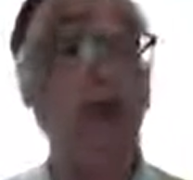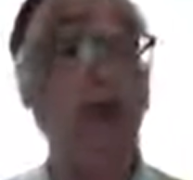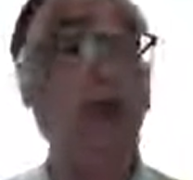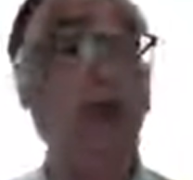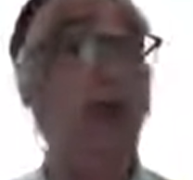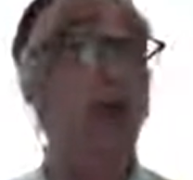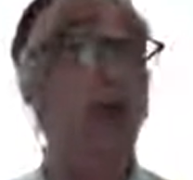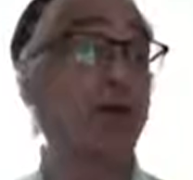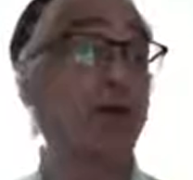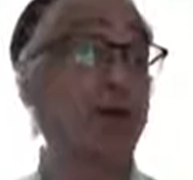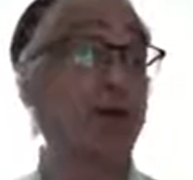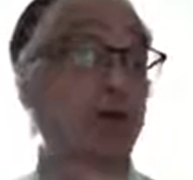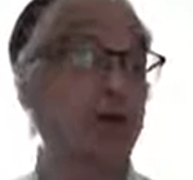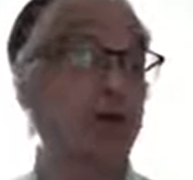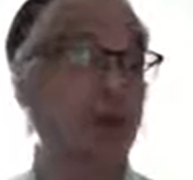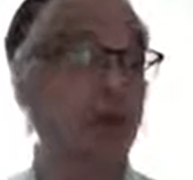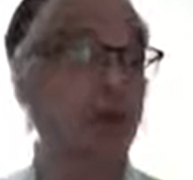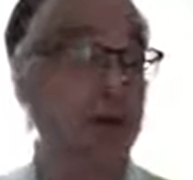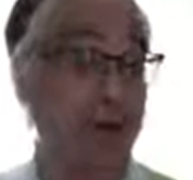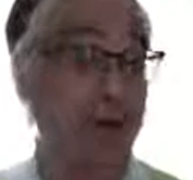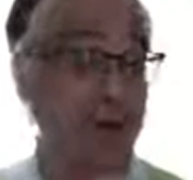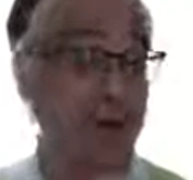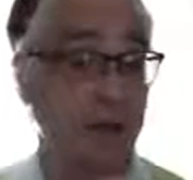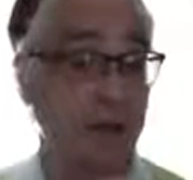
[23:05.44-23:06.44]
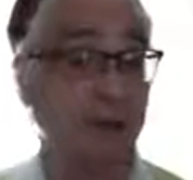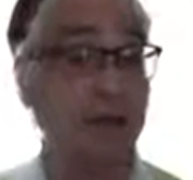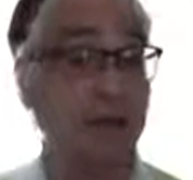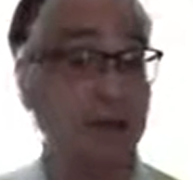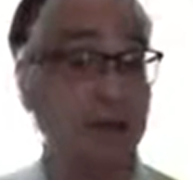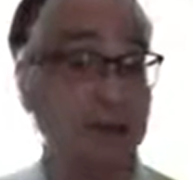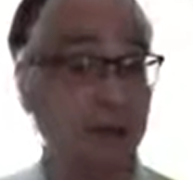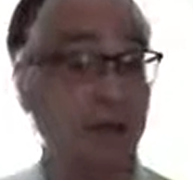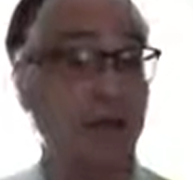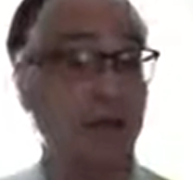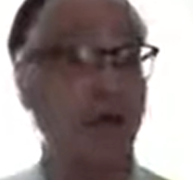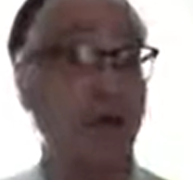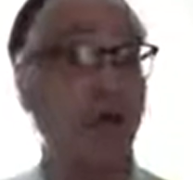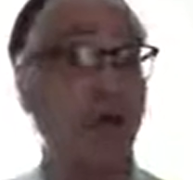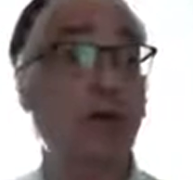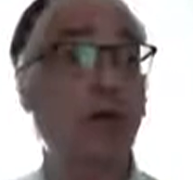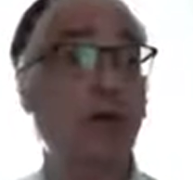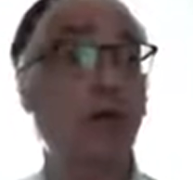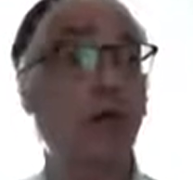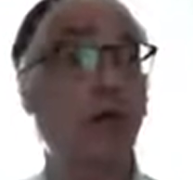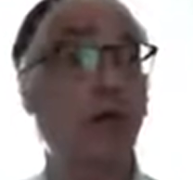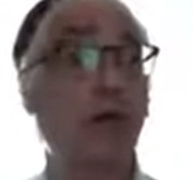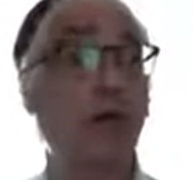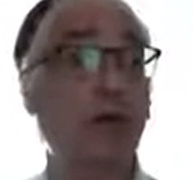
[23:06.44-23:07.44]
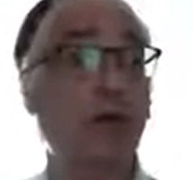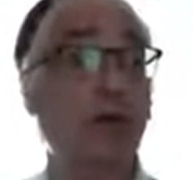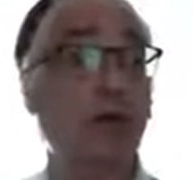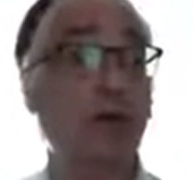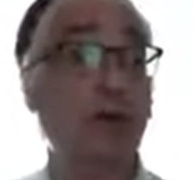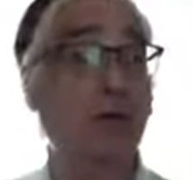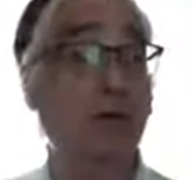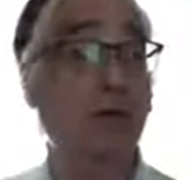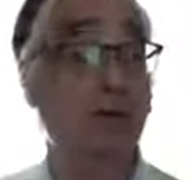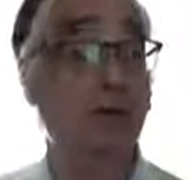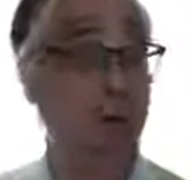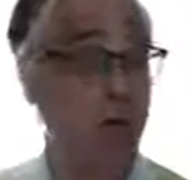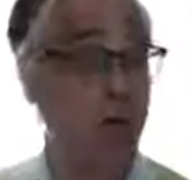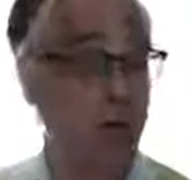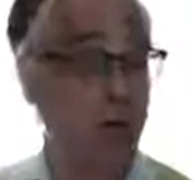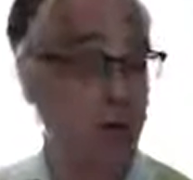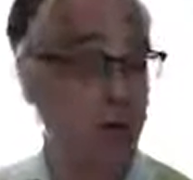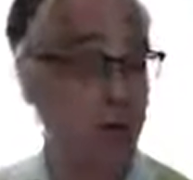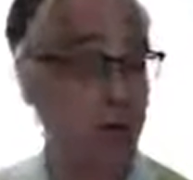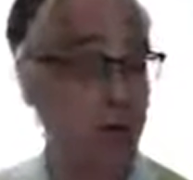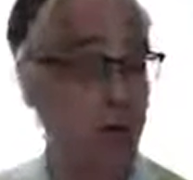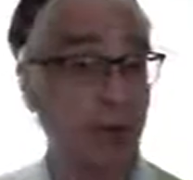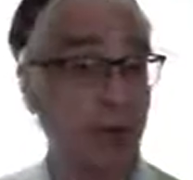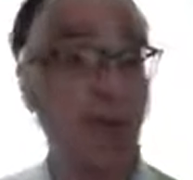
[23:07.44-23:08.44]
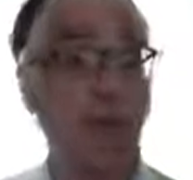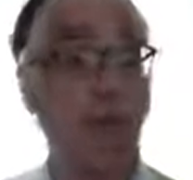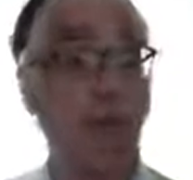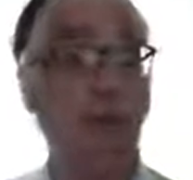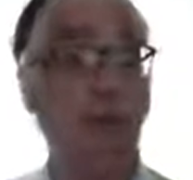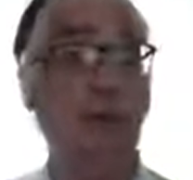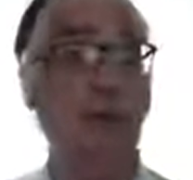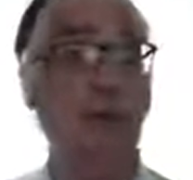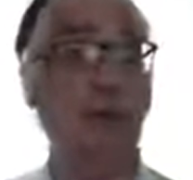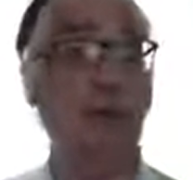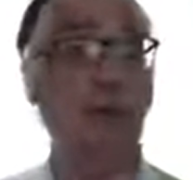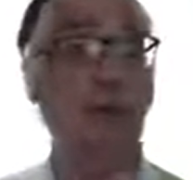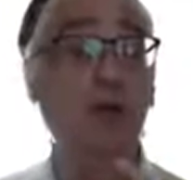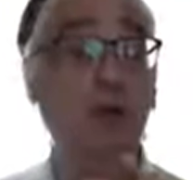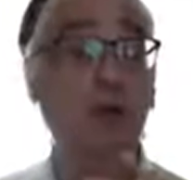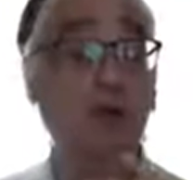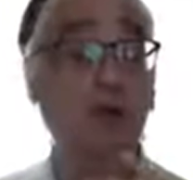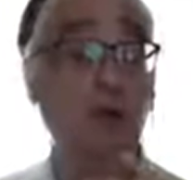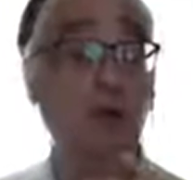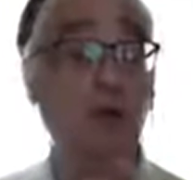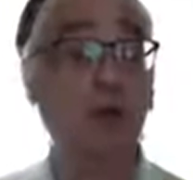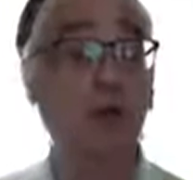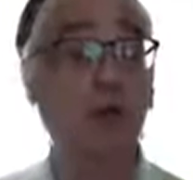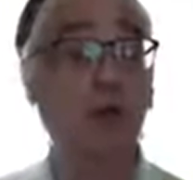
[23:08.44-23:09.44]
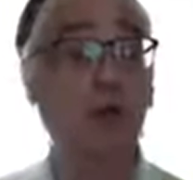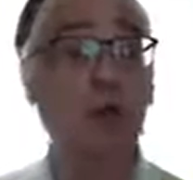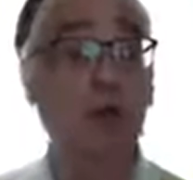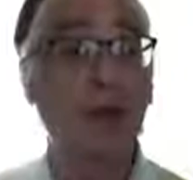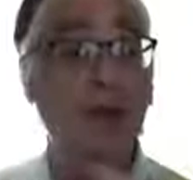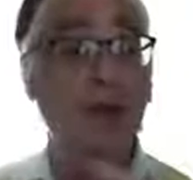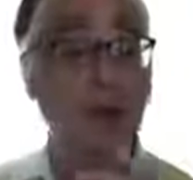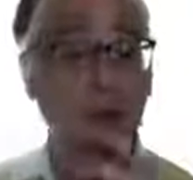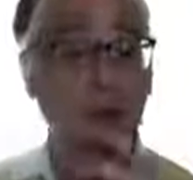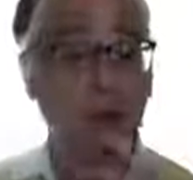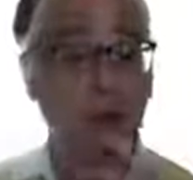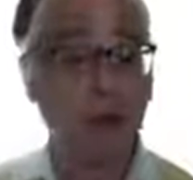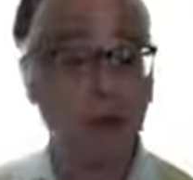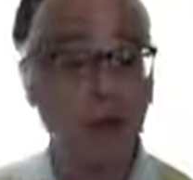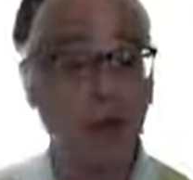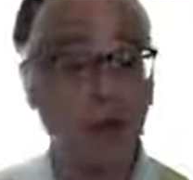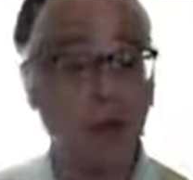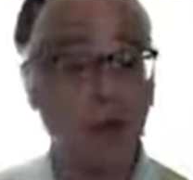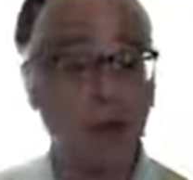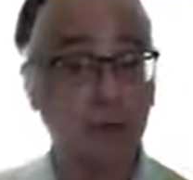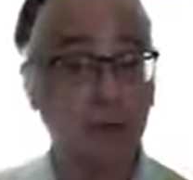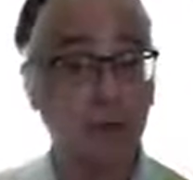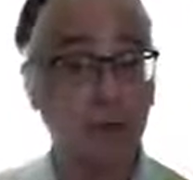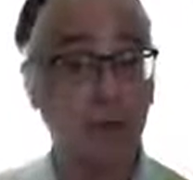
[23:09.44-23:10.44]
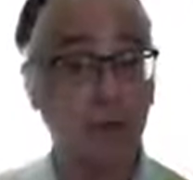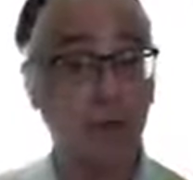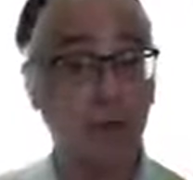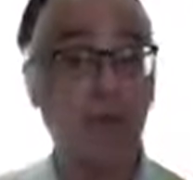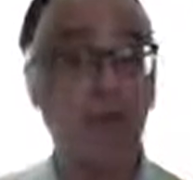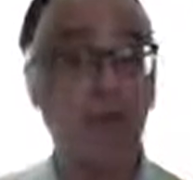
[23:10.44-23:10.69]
and ascorbate basically is maternal. Ascorbate sacrifices